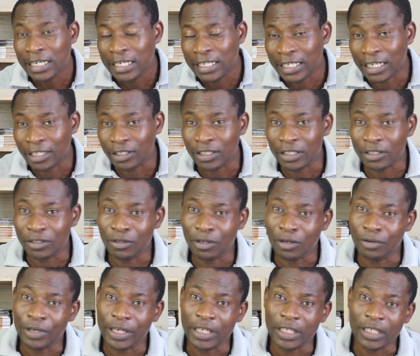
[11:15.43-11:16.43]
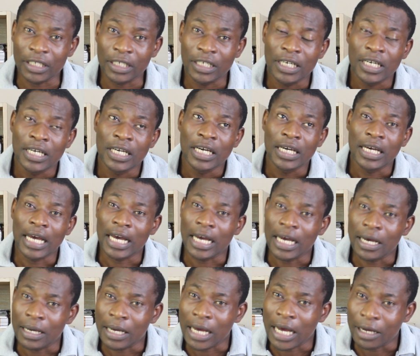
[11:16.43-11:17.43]
that's already
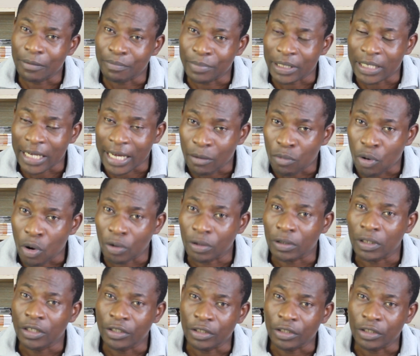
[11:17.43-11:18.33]
been airborne.